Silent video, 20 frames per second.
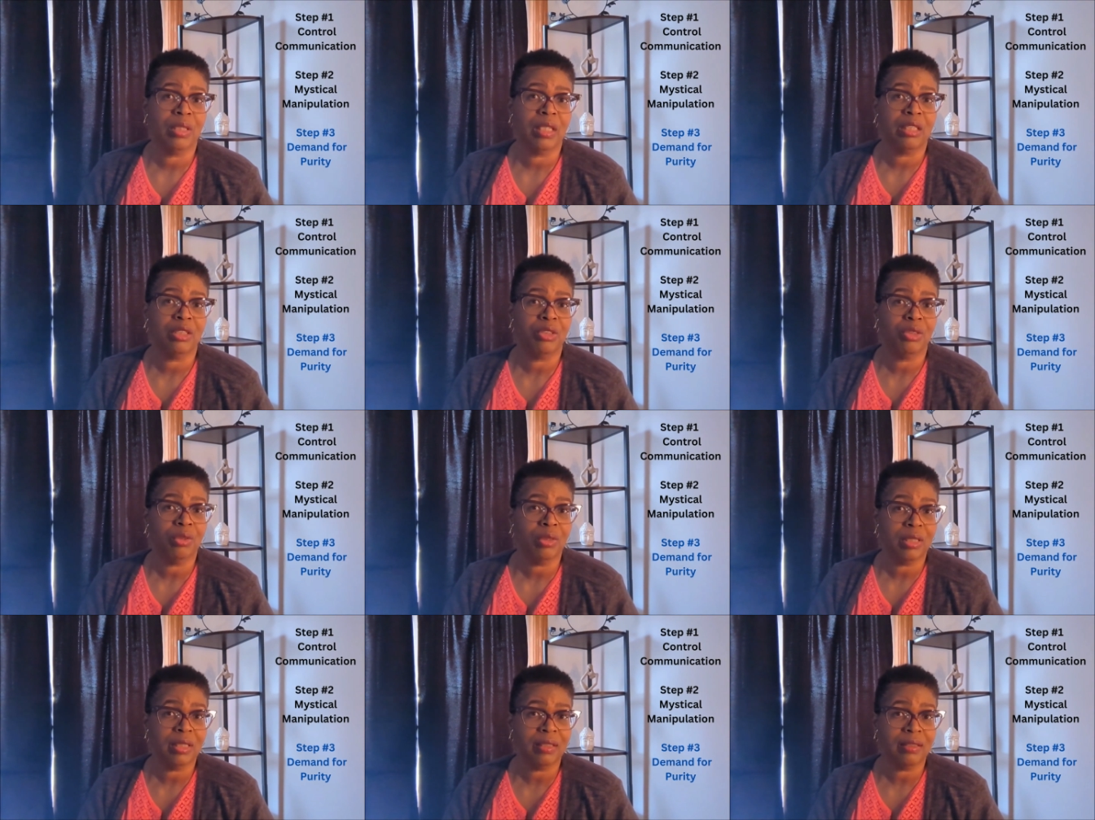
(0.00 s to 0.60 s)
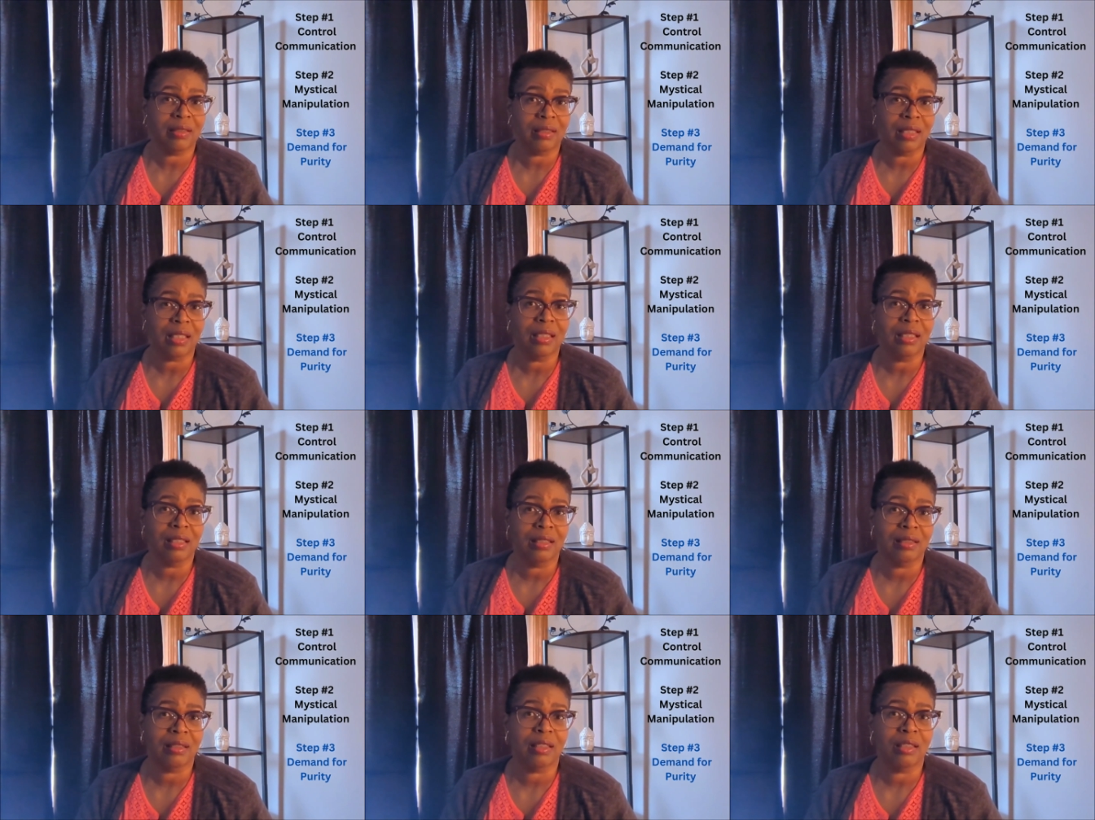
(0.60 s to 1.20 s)
that you can see
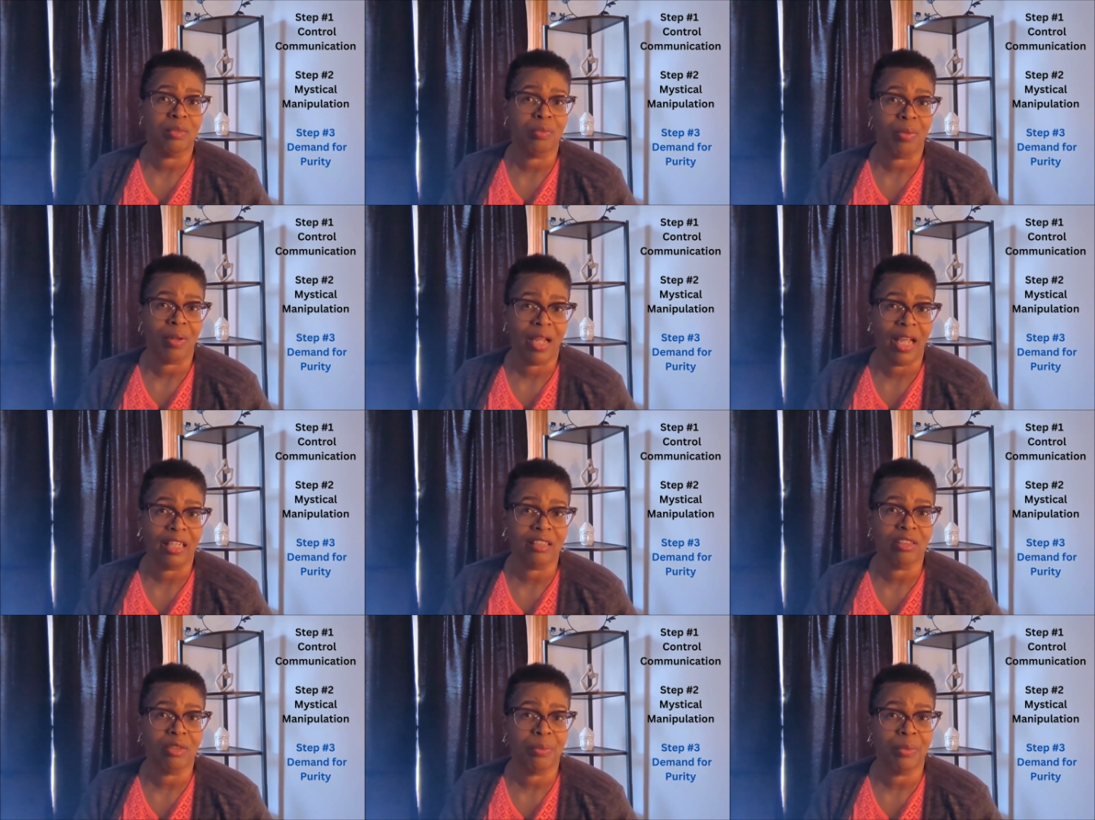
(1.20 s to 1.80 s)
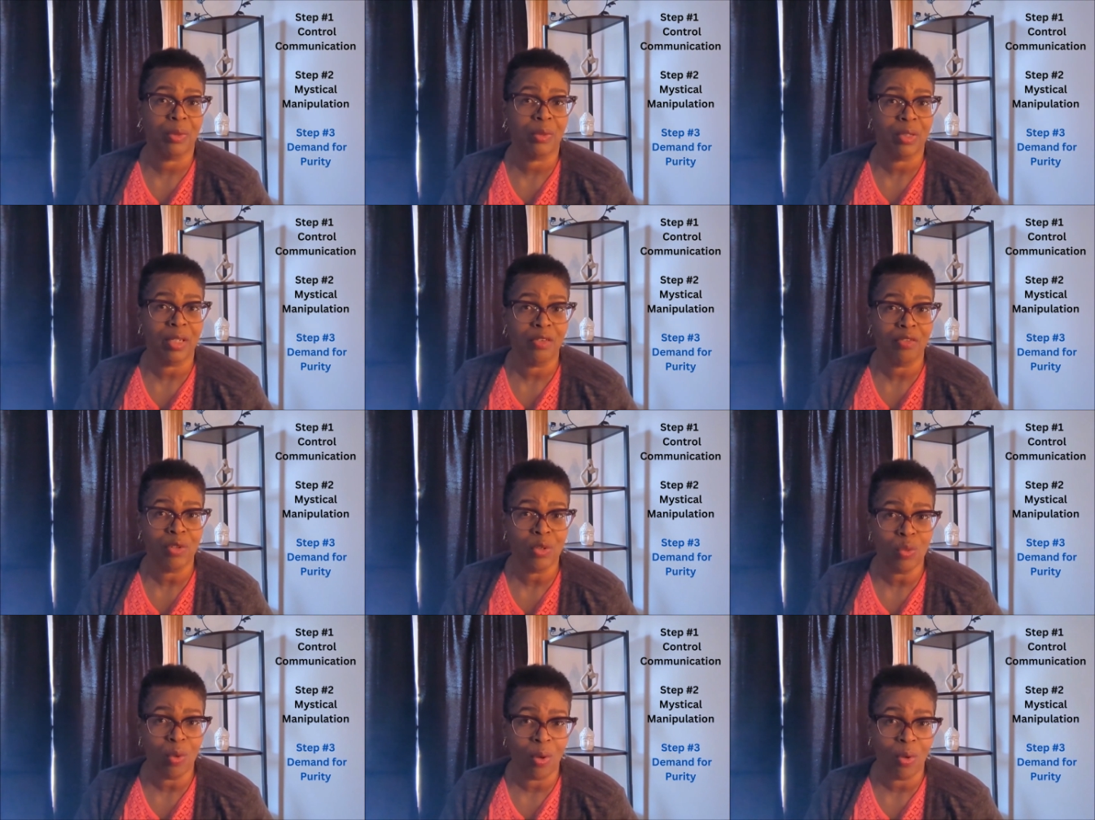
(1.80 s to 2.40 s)
this as possible
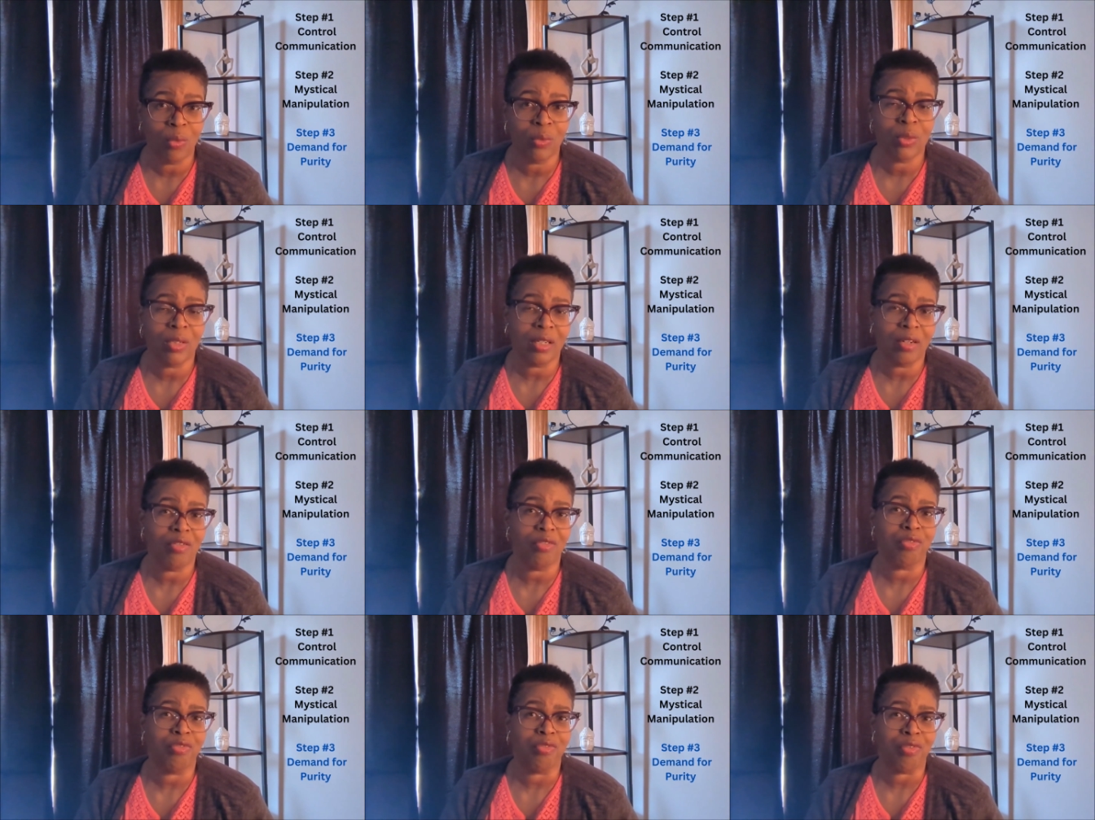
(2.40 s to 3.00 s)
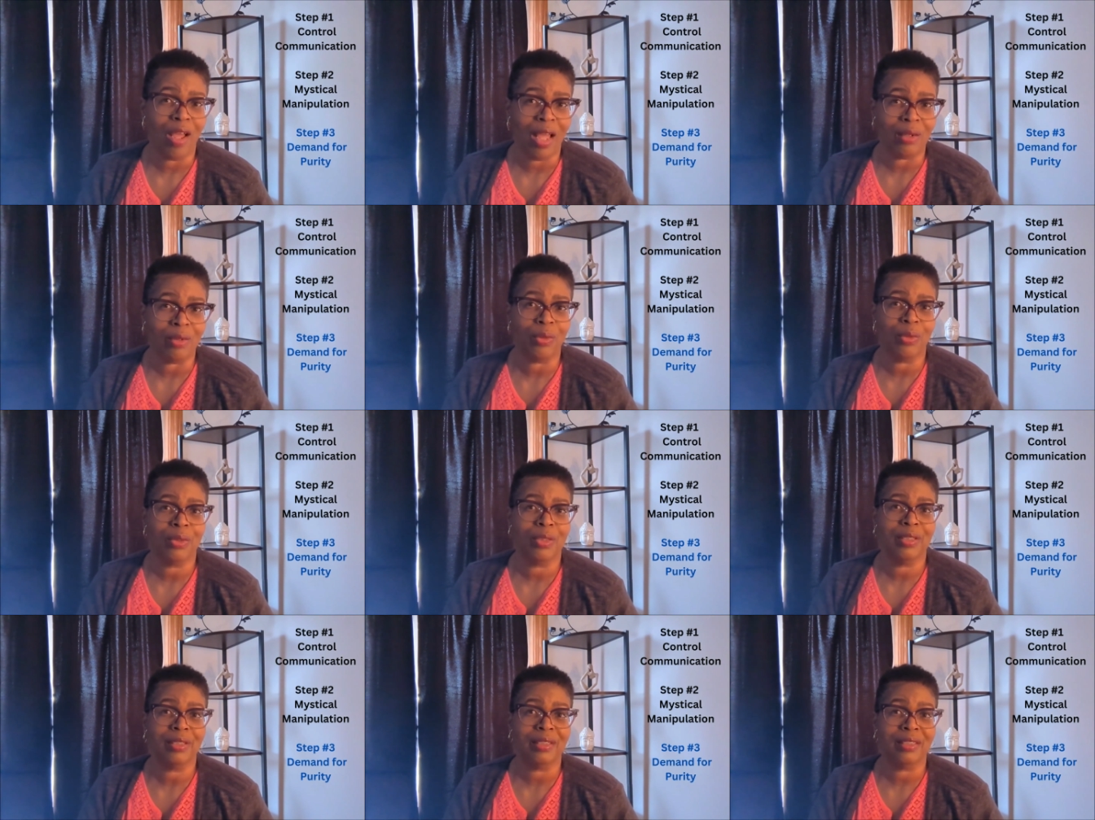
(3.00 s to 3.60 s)
if you only
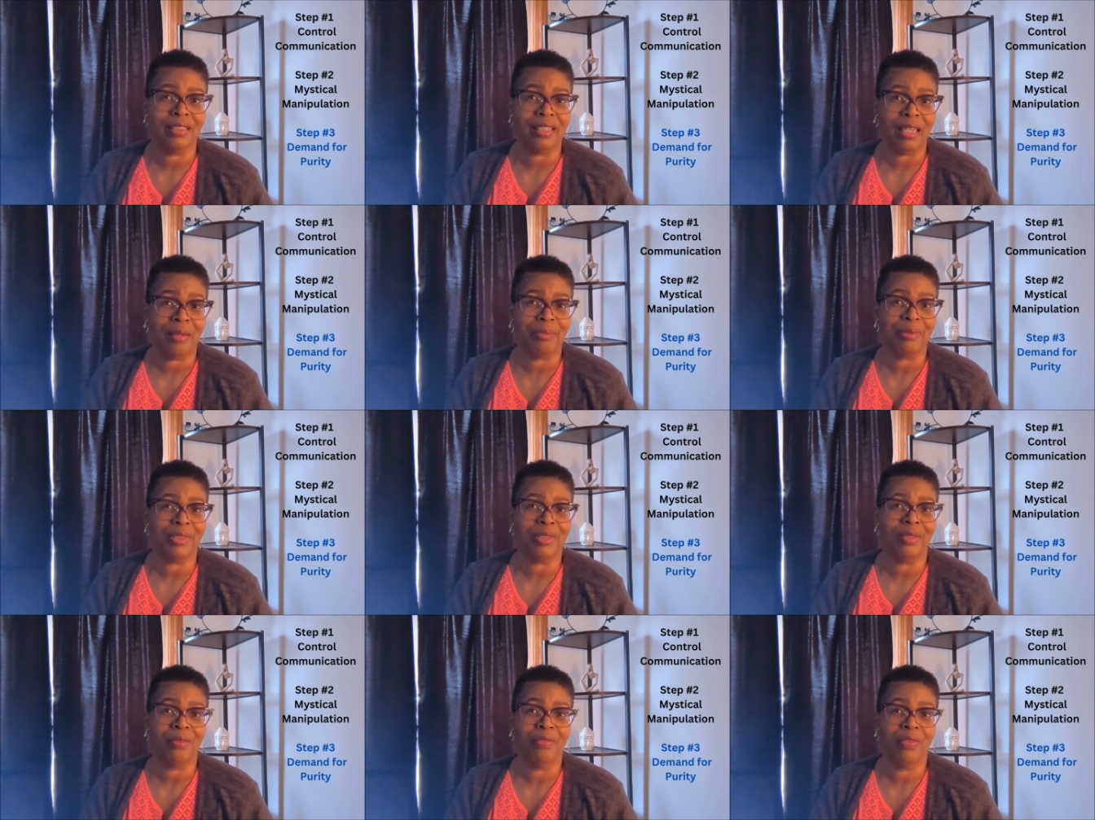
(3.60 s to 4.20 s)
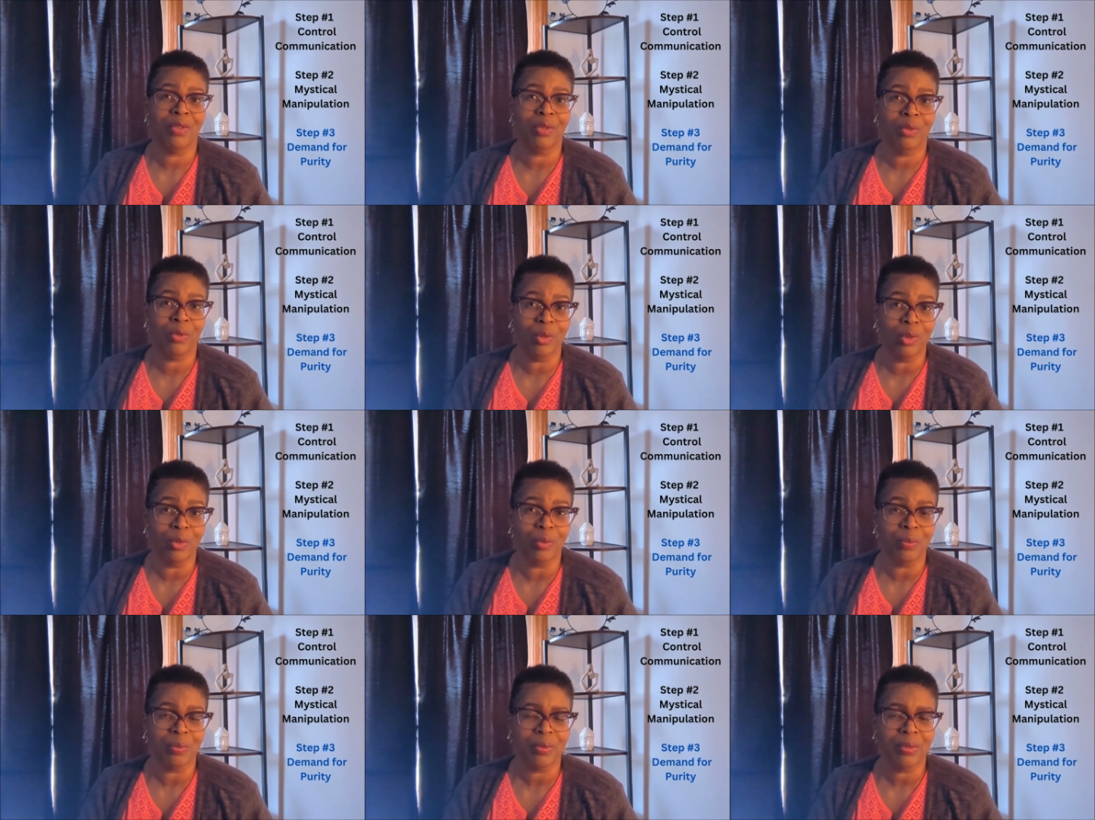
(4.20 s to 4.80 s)
follow the steps of the
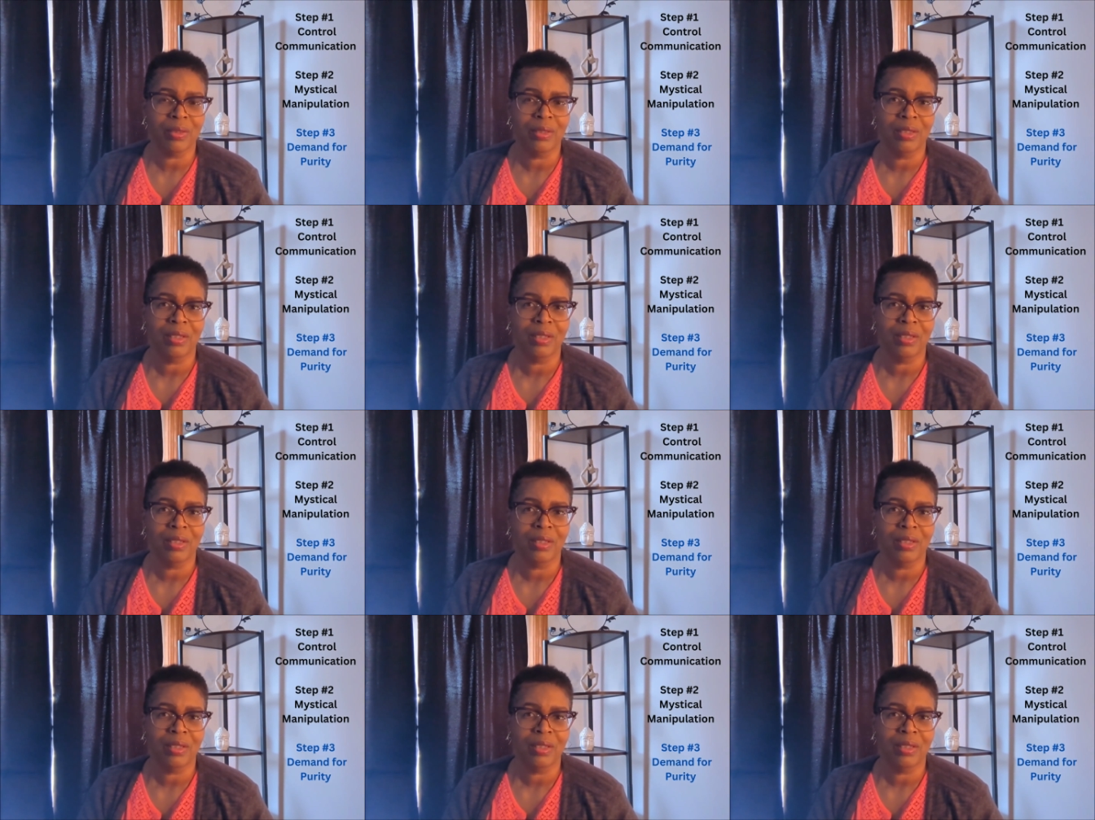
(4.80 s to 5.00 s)
group.